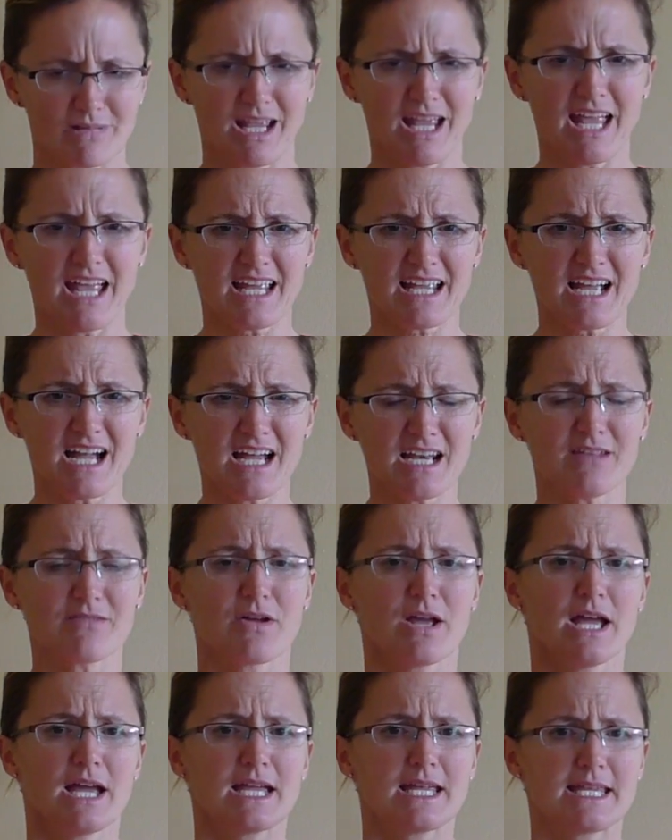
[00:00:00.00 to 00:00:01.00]
and kind of
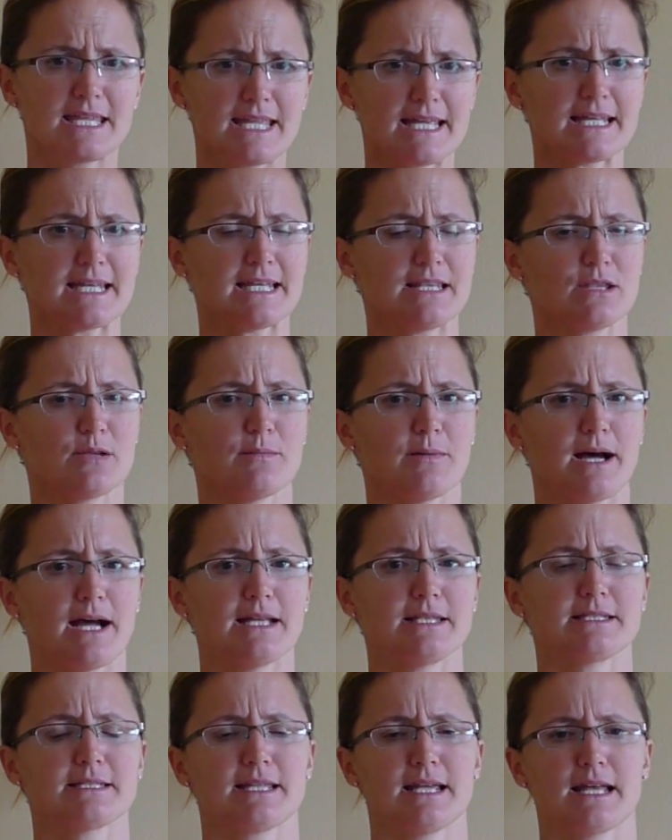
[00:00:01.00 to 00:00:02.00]
get in the
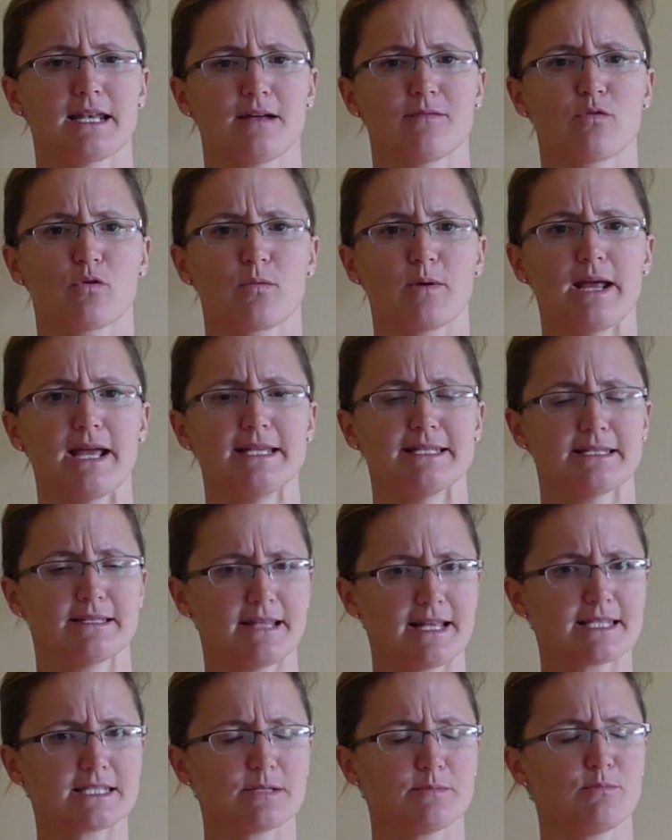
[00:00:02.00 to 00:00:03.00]
mindset of a race. And
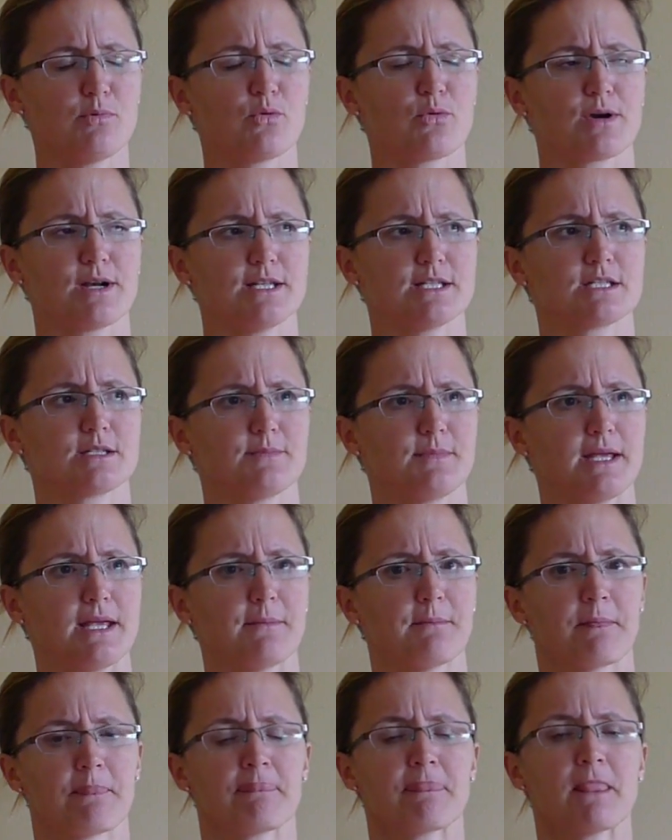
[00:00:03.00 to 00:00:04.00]
that's important to me.